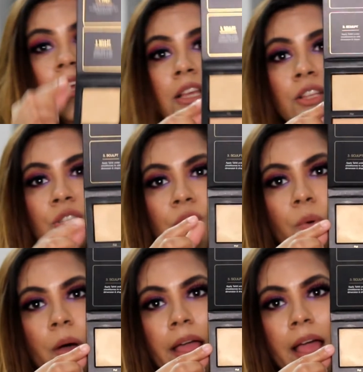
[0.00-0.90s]

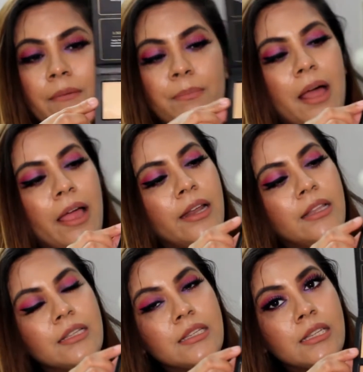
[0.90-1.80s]
So I have applied
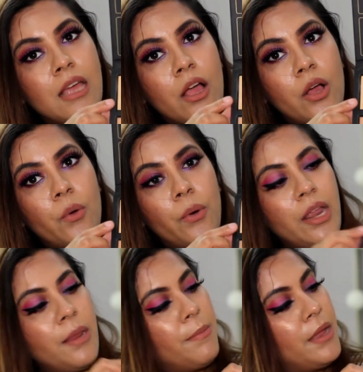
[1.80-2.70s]
this
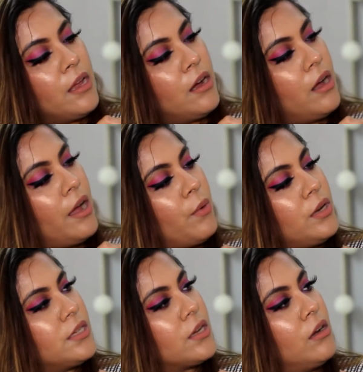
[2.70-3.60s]
cream here. What
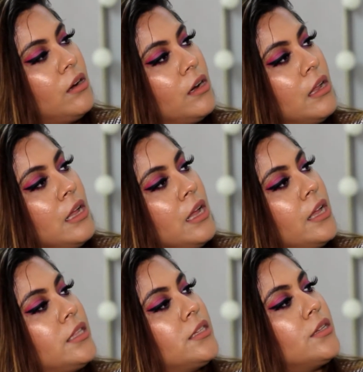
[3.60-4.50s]
is it called?
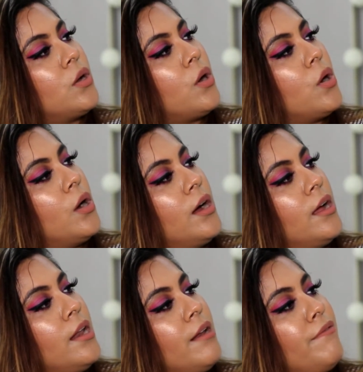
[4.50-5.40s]
It's
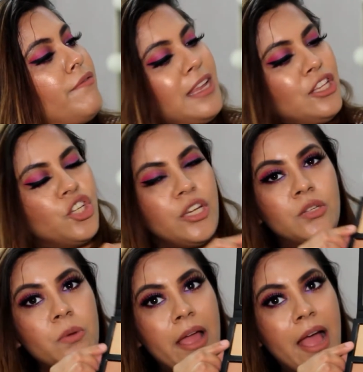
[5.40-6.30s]
called Fiji.
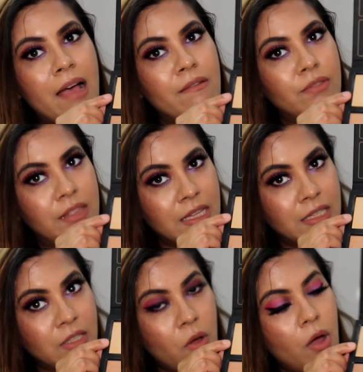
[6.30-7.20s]
So I have
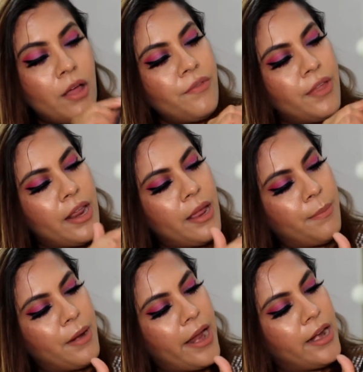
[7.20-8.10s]
this on. Then I
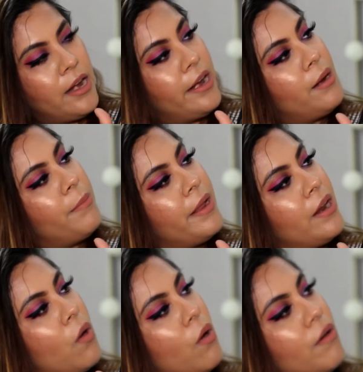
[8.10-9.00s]
applied a little bit
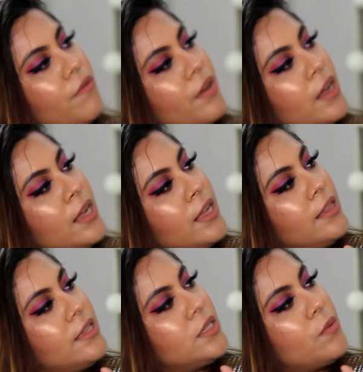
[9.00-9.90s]
of
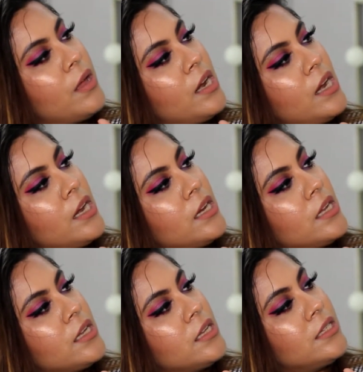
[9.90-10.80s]
this one. It
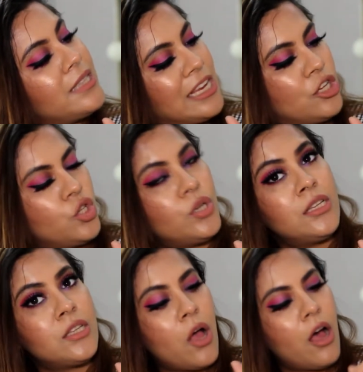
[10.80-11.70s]
is
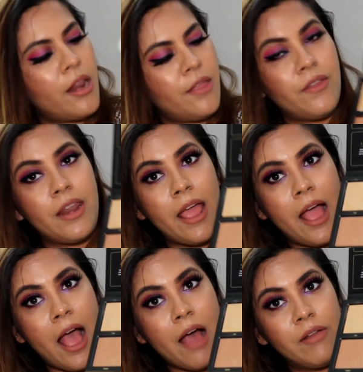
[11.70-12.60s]
Seychelles on, and then I
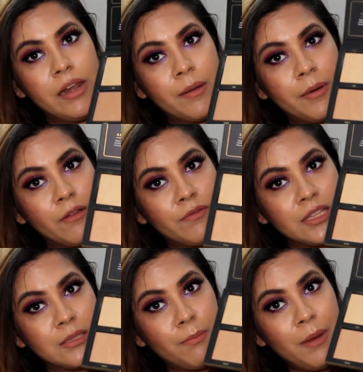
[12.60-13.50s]
have a little bit of
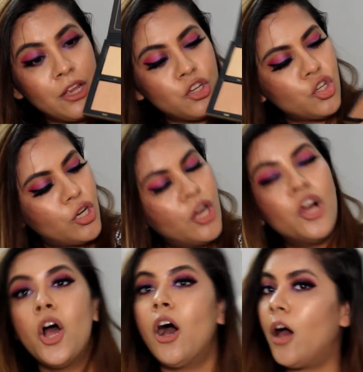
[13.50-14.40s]
this blusher
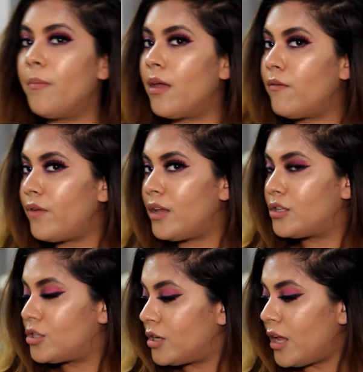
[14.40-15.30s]
on my
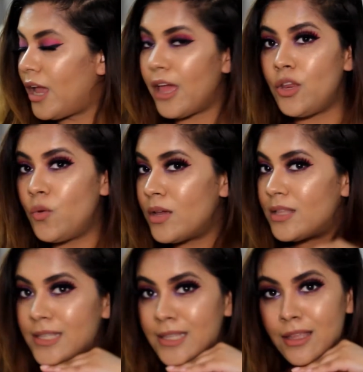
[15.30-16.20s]
face today, and you can
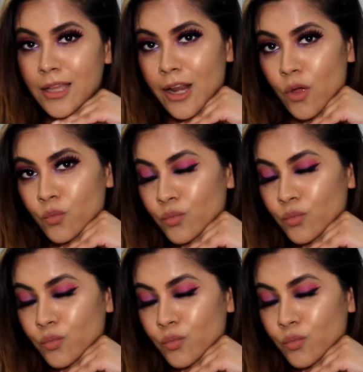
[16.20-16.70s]
see the glow.